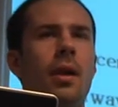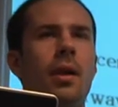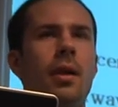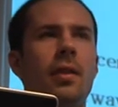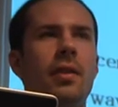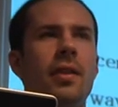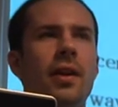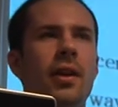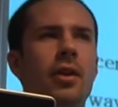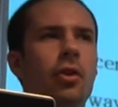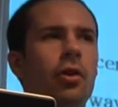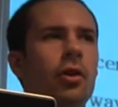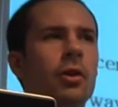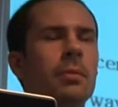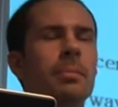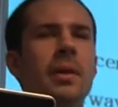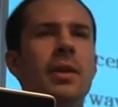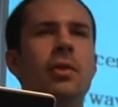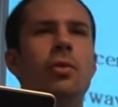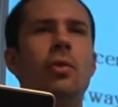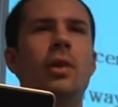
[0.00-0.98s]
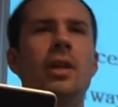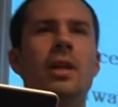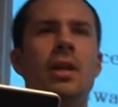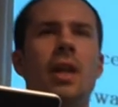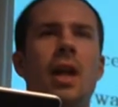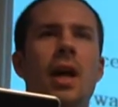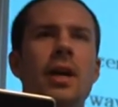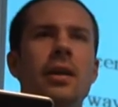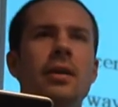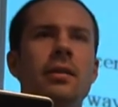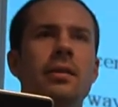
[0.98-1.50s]
The current Bitcoin
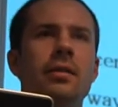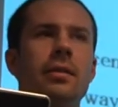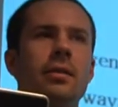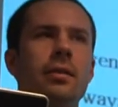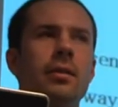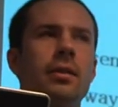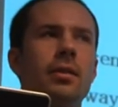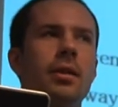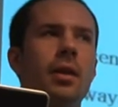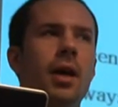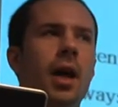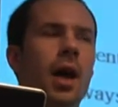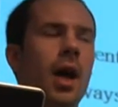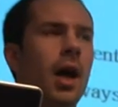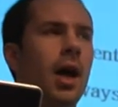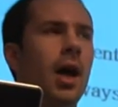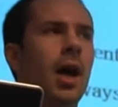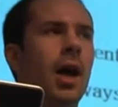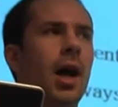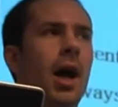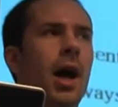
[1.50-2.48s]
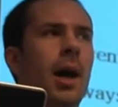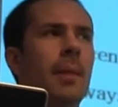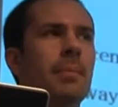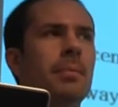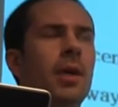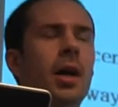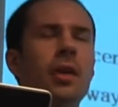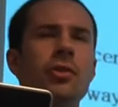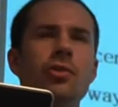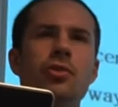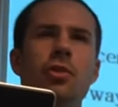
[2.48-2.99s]
client, I'm
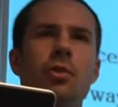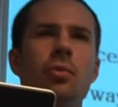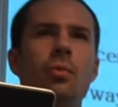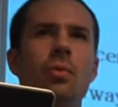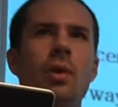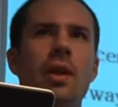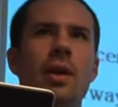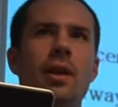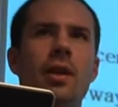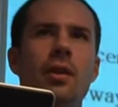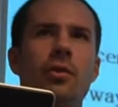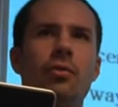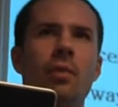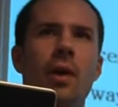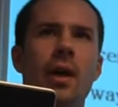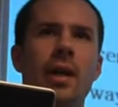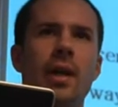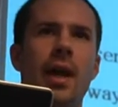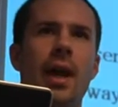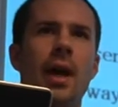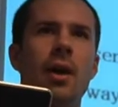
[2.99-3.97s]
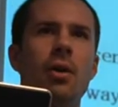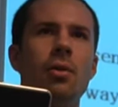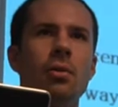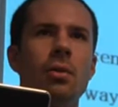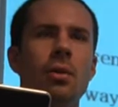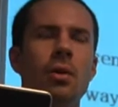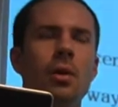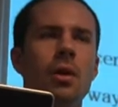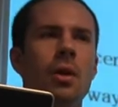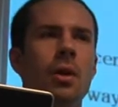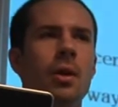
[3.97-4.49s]
not sure what it is right now,
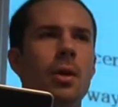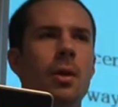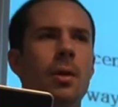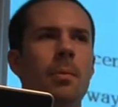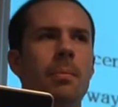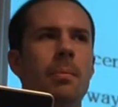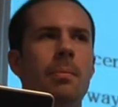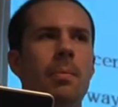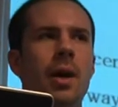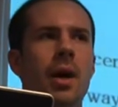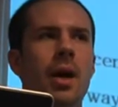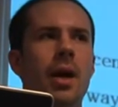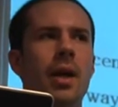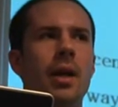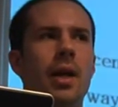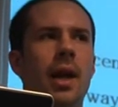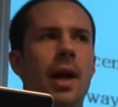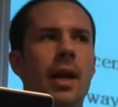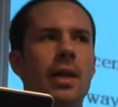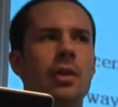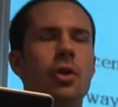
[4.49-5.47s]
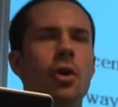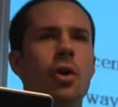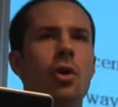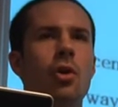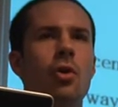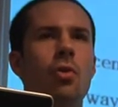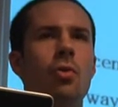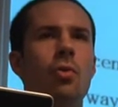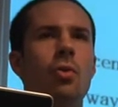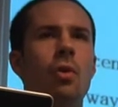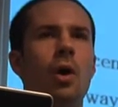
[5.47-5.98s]
but I
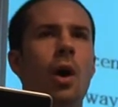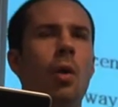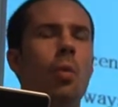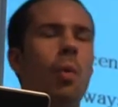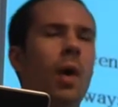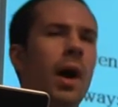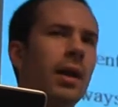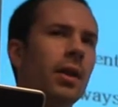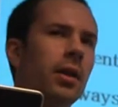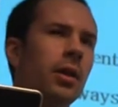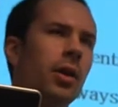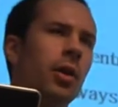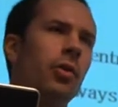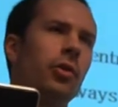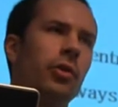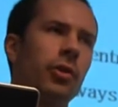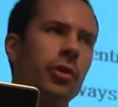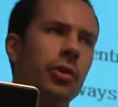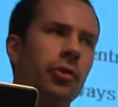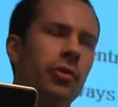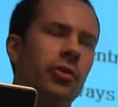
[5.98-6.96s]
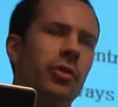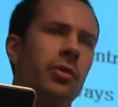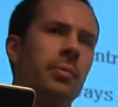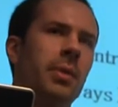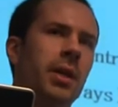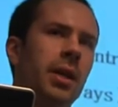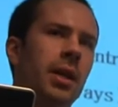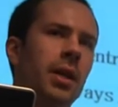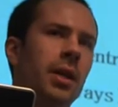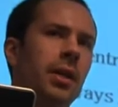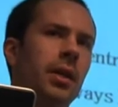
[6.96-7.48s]
know a while ago there used to
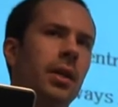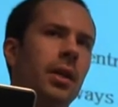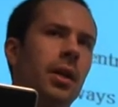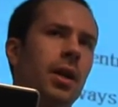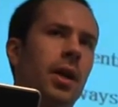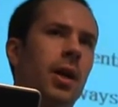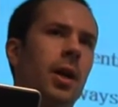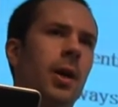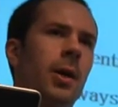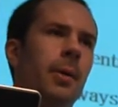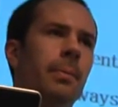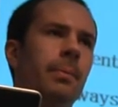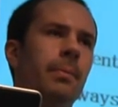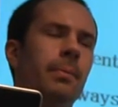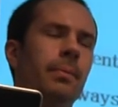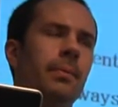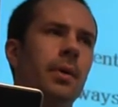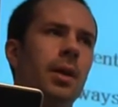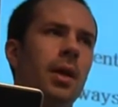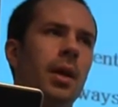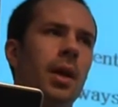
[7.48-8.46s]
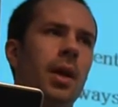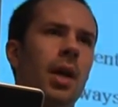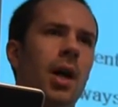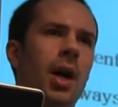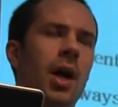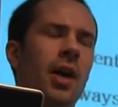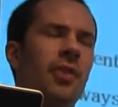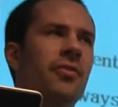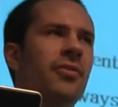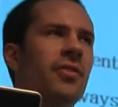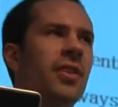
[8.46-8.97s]
be
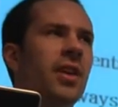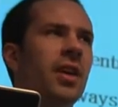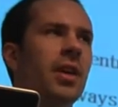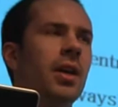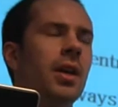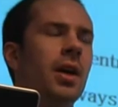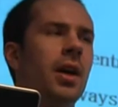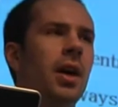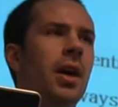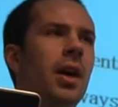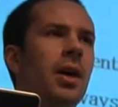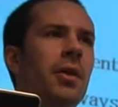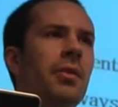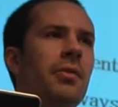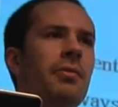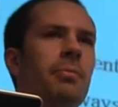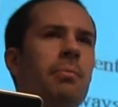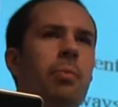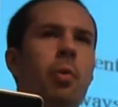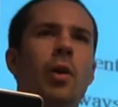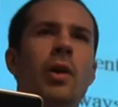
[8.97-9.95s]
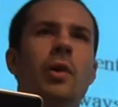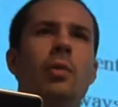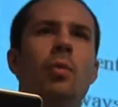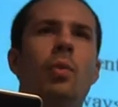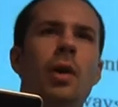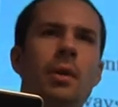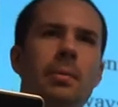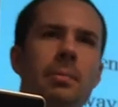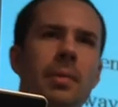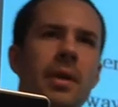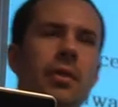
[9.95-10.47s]
a fee of 0.1
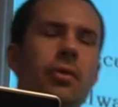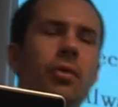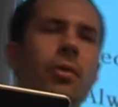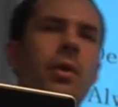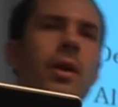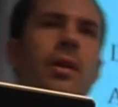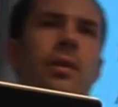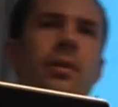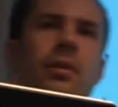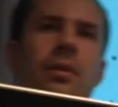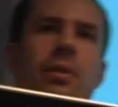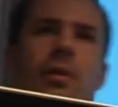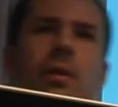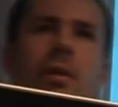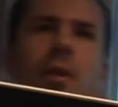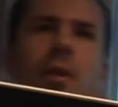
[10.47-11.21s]
Bitcoins,